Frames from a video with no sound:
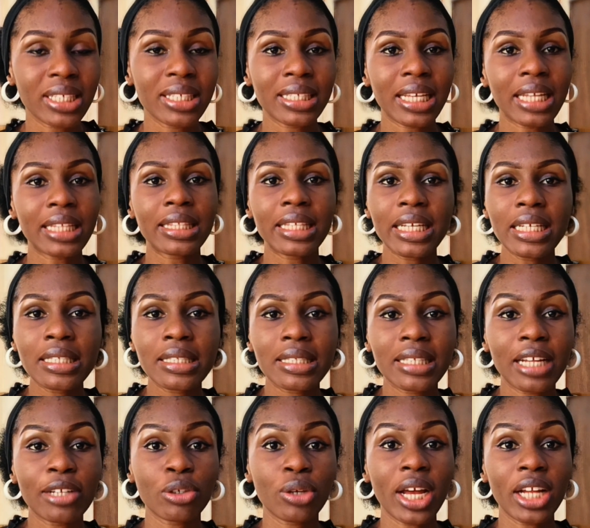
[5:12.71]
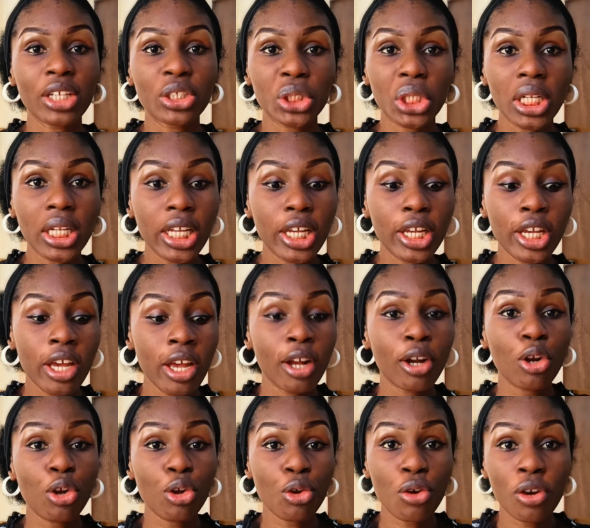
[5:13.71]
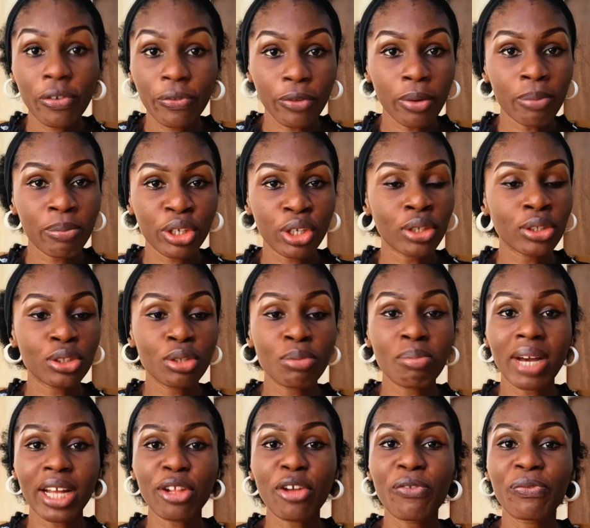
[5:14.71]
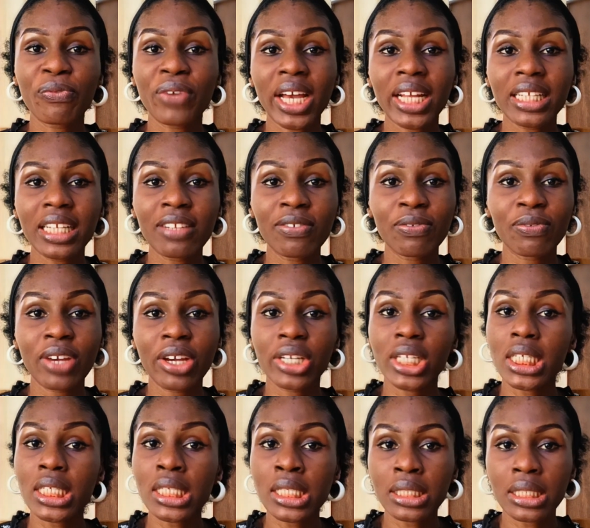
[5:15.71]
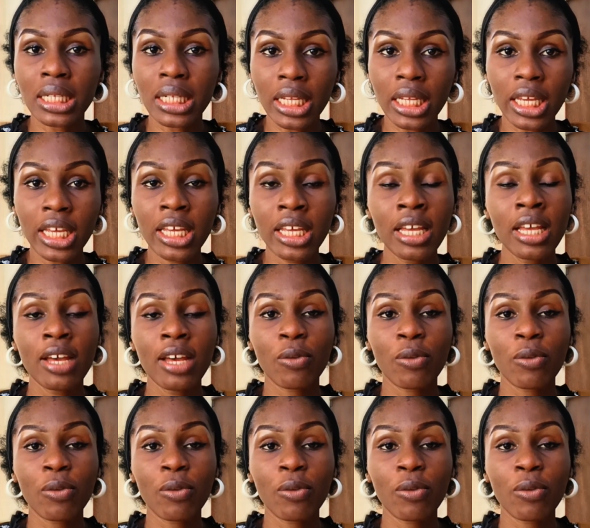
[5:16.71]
These are things that you actually look for, because you might not find it very easily.